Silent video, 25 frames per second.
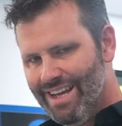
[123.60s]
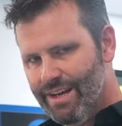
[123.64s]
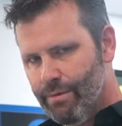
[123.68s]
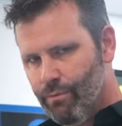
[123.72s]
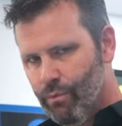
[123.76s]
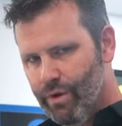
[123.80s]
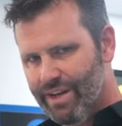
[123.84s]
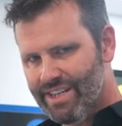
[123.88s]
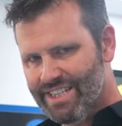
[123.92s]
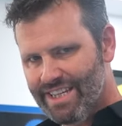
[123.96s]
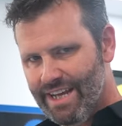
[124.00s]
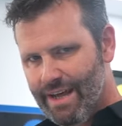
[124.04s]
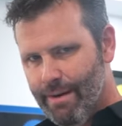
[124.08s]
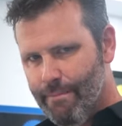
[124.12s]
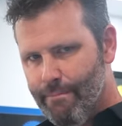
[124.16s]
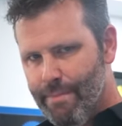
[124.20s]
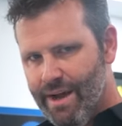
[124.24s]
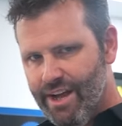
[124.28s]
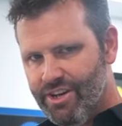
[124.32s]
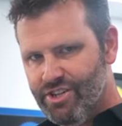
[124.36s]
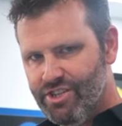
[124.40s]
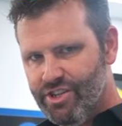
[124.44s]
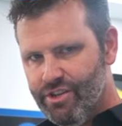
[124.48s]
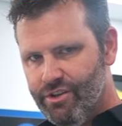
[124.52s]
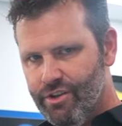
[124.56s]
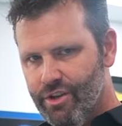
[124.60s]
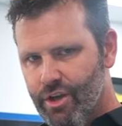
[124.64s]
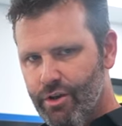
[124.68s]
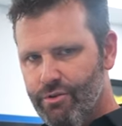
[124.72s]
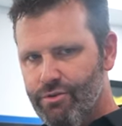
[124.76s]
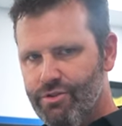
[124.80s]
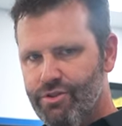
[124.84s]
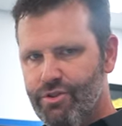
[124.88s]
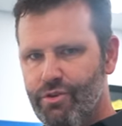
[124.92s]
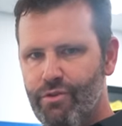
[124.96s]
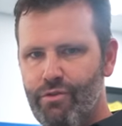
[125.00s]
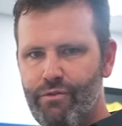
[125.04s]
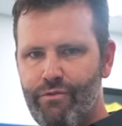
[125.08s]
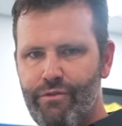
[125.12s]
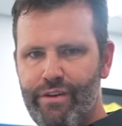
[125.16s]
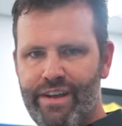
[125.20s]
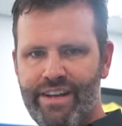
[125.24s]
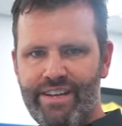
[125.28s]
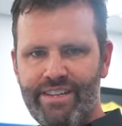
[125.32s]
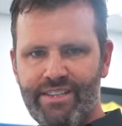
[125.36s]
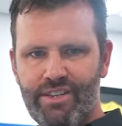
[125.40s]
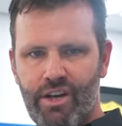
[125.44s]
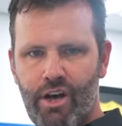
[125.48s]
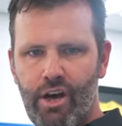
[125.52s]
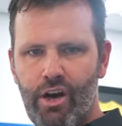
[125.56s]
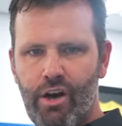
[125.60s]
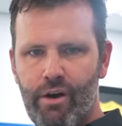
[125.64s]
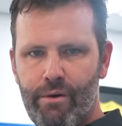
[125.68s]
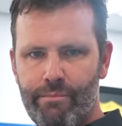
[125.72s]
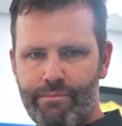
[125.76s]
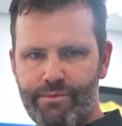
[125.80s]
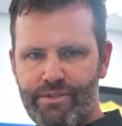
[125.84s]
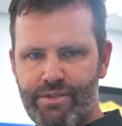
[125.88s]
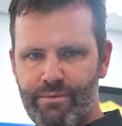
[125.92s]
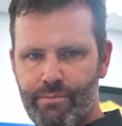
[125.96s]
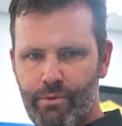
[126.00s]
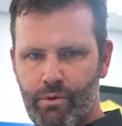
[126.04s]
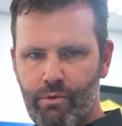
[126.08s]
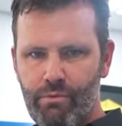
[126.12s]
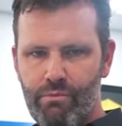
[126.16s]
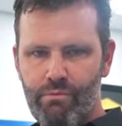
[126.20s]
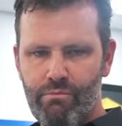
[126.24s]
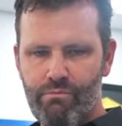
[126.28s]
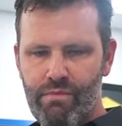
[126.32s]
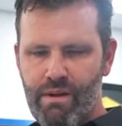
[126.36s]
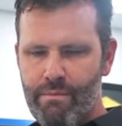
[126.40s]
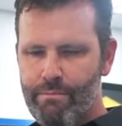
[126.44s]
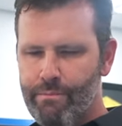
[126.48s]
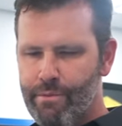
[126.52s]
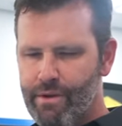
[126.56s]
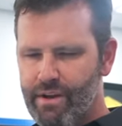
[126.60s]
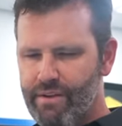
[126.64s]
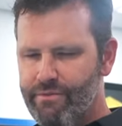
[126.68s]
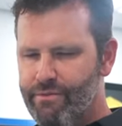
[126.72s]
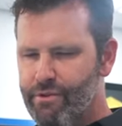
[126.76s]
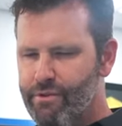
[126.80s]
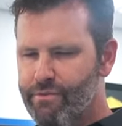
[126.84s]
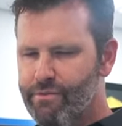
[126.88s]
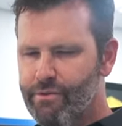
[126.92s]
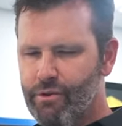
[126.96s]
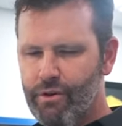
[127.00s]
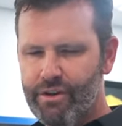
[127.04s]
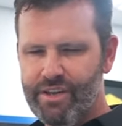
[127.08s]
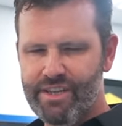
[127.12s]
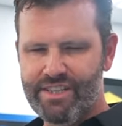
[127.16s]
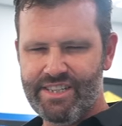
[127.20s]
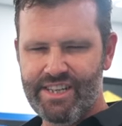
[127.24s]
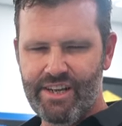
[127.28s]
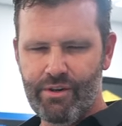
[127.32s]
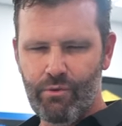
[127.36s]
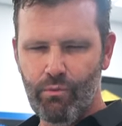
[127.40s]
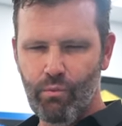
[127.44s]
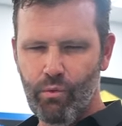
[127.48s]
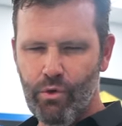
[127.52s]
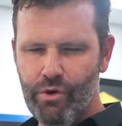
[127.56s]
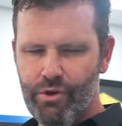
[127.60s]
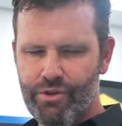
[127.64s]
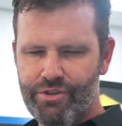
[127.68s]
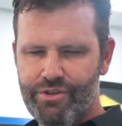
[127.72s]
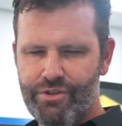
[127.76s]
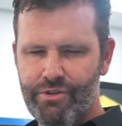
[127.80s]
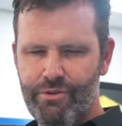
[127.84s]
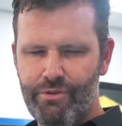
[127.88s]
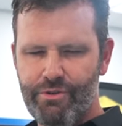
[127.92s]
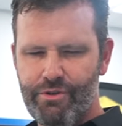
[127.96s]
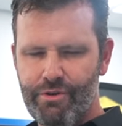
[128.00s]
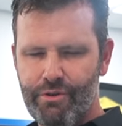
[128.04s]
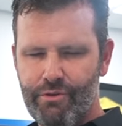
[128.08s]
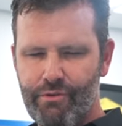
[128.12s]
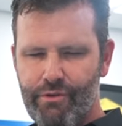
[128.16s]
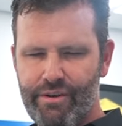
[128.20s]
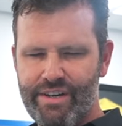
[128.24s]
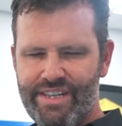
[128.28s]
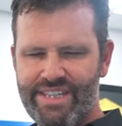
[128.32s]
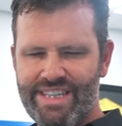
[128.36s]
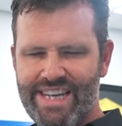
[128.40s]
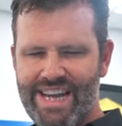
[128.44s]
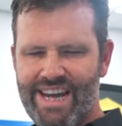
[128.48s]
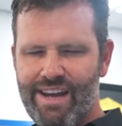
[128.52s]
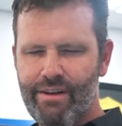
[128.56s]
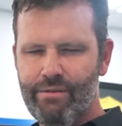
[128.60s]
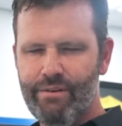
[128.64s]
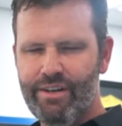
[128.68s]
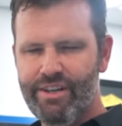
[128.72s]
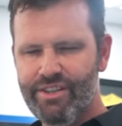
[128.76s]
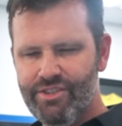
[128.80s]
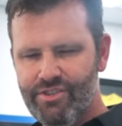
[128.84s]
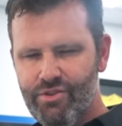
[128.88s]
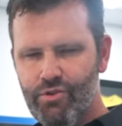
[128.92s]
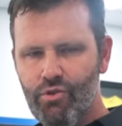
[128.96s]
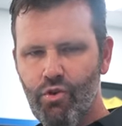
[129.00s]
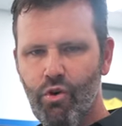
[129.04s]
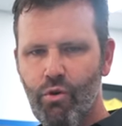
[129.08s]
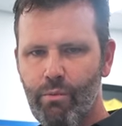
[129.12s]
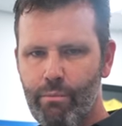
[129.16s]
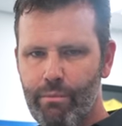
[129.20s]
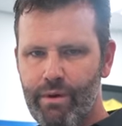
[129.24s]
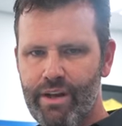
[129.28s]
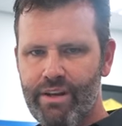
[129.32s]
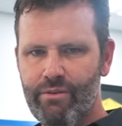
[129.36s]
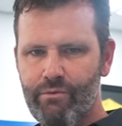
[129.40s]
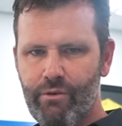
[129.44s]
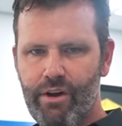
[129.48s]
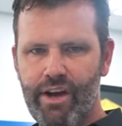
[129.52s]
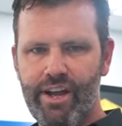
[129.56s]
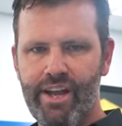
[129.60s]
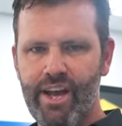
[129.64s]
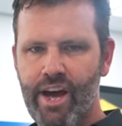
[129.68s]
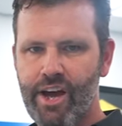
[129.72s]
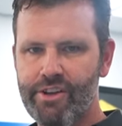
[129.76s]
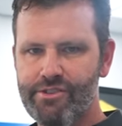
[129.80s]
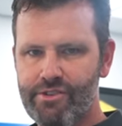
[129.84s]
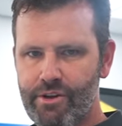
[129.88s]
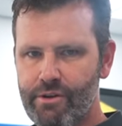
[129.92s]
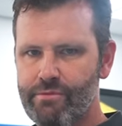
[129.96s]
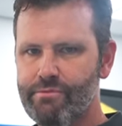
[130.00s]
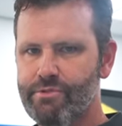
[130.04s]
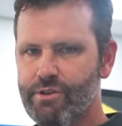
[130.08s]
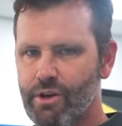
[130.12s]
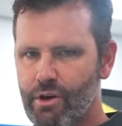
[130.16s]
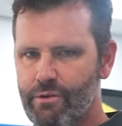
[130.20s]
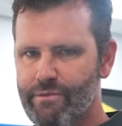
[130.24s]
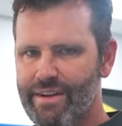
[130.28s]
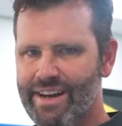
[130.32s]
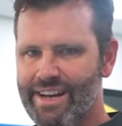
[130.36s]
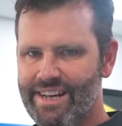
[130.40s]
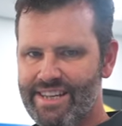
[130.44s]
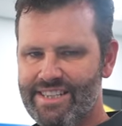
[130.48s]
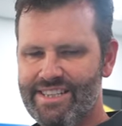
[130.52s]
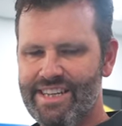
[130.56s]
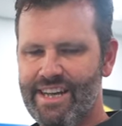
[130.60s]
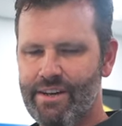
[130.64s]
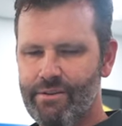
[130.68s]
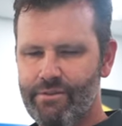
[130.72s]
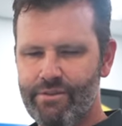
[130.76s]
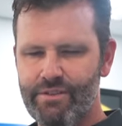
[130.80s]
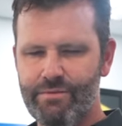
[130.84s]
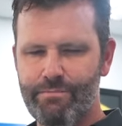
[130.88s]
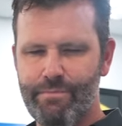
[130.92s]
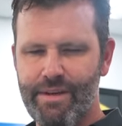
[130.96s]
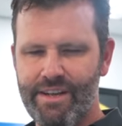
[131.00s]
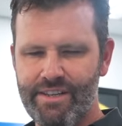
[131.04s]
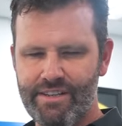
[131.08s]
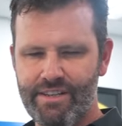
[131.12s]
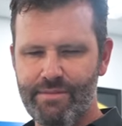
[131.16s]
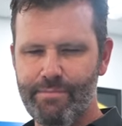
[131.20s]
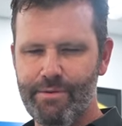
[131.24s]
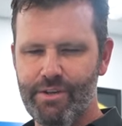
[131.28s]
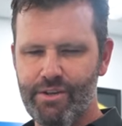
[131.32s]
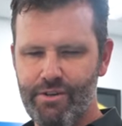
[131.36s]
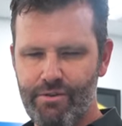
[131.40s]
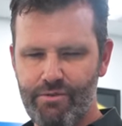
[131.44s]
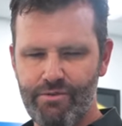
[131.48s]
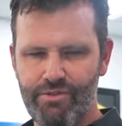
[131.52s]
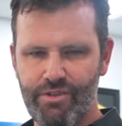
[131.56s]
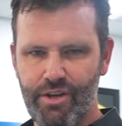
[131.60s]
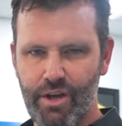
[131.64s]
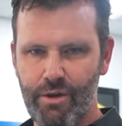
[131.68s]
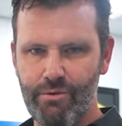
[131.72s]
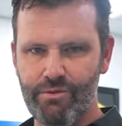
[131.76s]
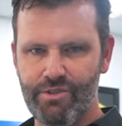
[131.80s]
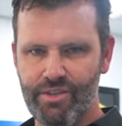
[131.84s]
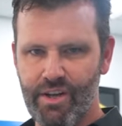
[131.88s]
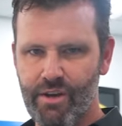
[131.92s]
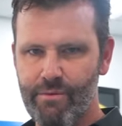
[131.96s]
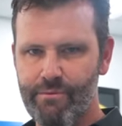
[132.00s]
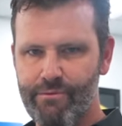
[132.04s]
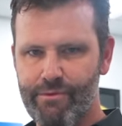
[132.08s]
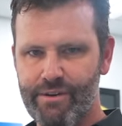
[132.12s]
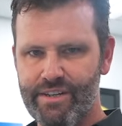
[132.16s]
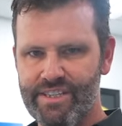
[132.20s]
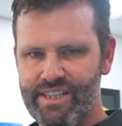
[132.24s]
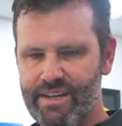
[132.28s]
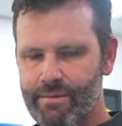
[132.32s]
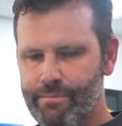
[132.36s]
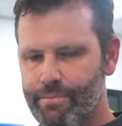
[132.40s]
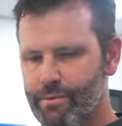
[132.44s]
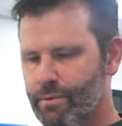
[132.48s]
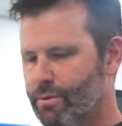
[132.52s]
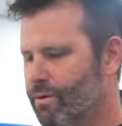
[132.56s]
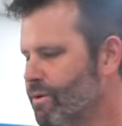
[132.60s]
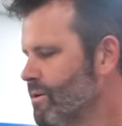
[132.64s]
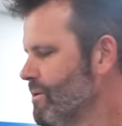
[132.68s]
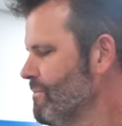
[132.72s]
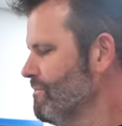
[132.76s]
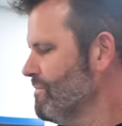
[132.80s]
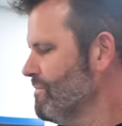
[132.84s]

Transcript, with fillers: Let's imagine those two things are optimal. Remember, if you've got your saddle 1 or 2 degrees down, it's normally right. I don't know of any saddle that's meant to be used nose up, for example.